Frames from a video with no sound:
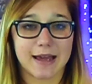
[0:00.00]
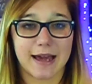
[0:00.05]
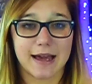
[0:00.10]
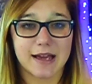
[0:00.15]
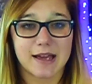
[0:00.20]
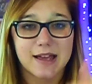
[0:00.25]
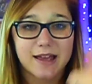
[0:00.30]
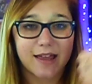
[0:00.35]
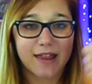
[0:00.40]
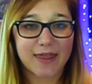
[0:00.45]

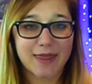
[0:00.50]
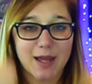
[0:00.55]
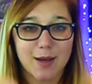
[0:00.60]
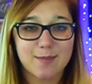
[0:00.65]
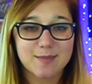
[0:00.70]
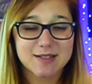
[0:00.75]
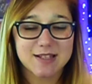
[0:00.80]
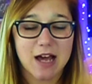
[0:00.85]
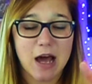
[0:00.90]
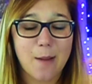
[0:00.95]
Yeah,
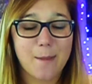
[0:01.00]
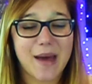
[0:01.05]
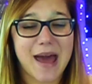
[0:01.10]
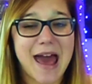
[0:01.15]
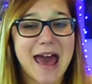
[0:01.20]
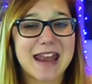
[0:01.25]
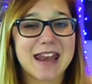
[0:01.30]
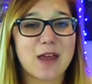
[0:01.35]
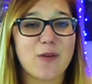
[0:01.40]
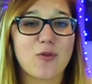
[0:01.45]
thumbs
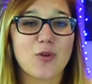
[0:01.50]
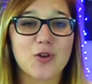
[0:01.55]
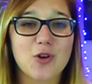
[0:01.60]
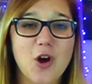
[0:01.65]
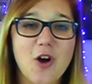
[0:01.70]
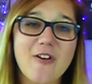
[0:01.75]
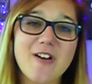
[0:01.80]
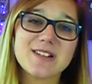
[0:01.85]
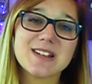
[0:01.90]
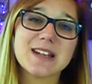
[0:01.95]
up. And if
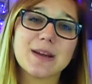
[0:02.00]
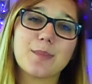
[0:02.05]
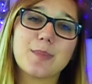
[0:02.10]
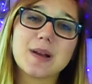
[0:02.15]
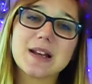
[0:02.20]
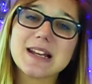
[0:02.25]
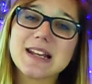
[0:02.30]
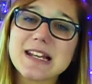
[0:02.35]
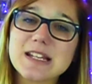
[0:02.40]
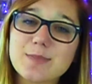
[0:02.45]
you're not
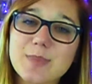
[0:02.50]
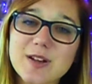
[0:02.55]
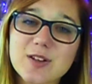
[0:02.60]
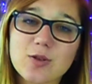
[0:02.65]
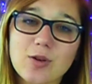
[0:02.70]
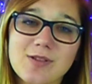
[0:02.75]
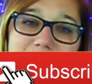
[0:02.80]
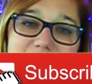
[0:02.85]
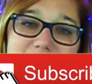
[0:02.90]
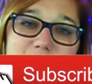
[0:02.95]
already, please
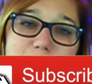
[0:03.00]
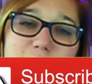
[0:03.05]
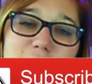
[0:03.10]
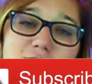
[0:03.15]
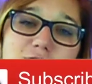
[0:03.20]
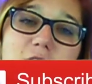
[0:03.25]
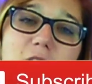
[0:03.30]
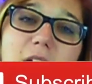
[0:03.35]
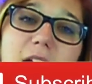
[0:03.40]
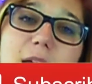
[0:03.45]
be sure to
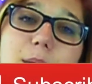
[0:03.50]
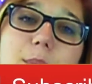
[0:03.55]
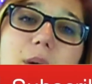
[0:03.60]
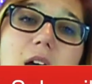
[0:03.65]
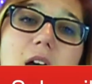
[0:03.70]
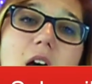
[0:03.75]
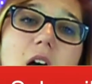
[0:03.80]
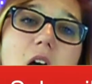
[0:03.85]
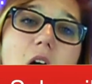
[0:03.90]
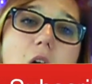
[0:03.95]

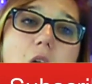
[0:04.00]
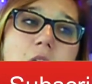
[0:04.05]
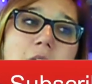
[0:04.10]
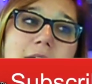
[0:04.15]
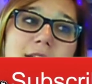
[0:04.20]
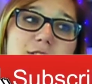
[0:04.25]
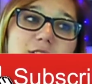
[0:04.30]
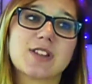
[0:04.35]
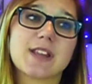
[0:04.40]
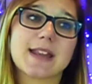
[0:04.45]
subscribe.
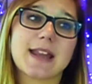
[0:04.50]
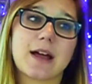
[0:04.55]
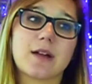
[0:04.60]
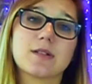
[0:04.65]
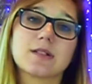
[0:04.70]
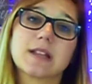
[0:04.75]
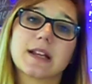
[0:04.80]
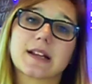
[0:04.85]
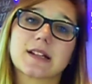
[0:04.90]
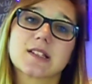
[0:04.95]
I just
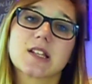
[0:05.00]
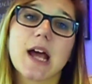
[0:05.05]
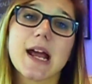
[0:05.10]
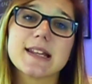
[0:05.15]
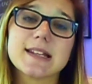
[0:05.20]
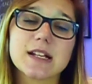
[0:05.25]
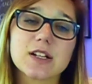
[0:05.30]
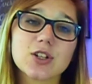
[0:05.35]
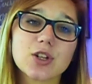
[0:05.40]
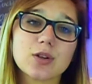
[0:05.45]
announced
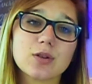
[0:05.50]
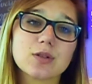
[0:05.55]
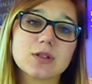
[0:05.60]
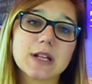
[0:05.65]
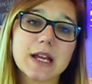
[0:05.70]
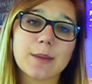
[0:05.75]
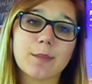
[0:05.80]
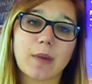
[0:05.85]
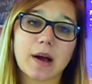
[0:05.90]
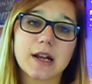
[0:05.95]
exciting
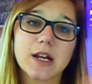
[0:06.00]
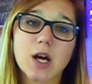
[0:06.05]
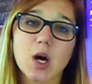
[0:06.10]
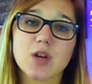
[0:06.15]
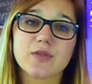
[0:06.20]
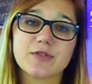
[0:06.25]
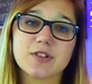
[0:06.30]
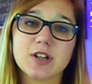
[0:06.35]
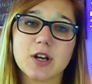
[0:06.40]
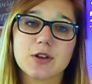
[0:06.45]
news in my
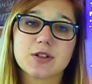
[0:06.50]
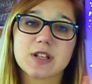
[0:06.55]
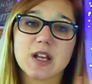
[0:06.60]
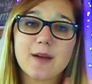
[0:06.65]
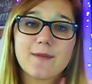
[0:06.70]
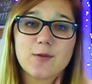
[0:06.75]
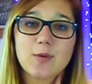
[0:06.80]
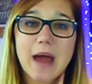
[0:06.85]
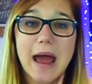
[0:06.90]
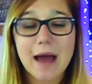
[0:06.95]
last video,
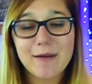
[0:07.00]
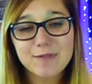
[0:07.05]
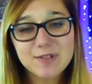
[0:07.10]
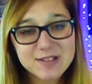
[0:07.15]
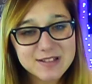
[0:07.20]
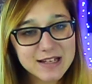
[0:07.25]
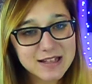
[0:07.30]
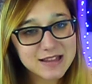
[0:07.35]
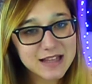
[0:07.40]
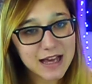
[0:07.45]
so if you
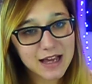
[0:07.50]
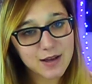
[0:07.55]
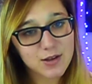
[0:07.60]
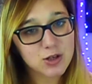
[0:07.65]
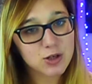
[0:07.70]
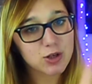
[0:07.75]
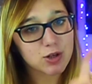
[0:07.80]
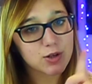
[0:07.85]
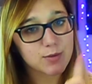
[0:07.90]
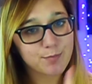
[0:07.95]
haven't seen
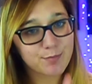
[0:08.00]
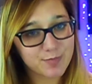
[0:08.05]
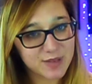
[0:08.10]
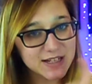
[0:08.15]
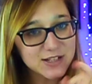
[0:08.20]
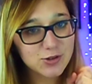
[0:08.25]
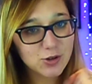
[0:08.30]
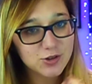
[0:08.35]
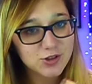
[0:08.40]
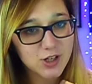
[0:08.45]
that,
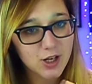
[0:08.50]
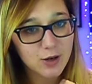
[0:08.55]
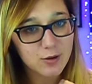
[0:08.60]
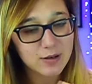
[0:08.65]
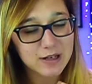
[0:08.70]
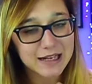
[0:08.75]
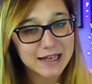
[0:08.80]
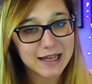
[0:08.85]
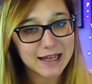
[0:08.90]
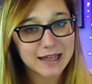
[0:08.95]
be sure to
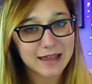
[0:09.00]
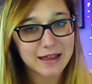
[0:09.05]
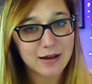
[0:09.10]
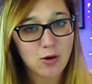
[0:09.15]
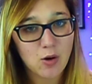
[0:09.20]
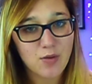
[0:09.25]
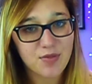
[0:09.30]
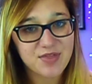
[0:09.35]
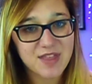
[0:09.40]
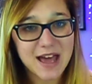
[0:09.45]
go
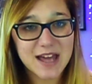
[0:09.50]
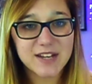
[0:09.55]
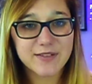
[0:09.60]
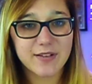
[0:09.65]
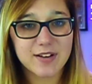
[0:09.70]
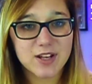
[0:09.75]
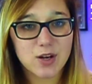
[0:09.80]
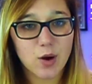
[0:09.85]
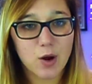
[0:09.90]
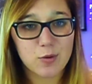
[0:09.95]
click on
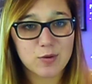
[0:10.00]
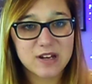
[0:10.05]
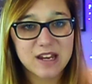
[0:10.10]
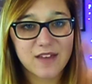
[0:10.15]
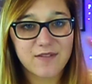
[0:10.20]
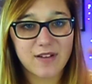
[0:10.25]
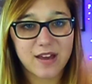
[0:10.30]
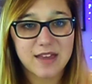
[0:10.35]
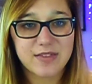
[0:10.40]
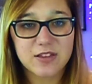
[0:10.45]
that video. I
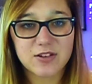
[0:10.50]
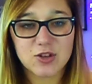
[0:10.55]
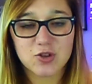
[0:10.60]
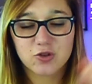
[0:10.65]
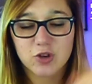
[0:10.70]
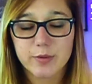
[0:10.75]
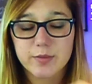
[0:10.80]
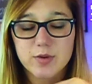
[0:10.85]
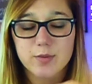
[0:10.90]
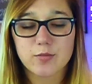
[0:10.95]
will leave it in the
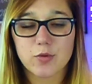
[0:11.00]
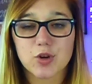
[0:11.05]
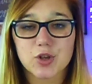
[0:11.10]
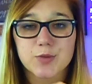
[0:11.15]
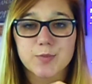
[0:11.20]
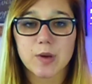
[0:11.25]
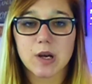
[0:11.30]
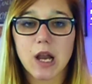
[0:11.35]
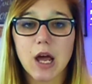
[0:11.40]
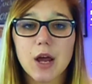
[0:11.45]
description
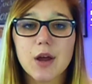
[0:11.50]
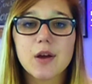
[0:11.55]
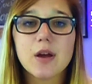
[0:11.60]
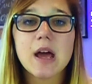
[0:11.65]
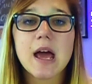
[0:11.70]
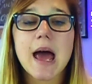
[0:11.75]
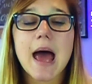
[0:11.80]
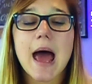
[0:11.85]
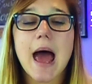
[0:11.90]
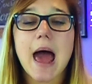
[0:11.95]
box
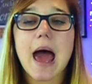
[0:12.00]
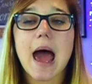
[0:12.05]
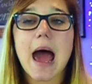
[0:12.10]
below.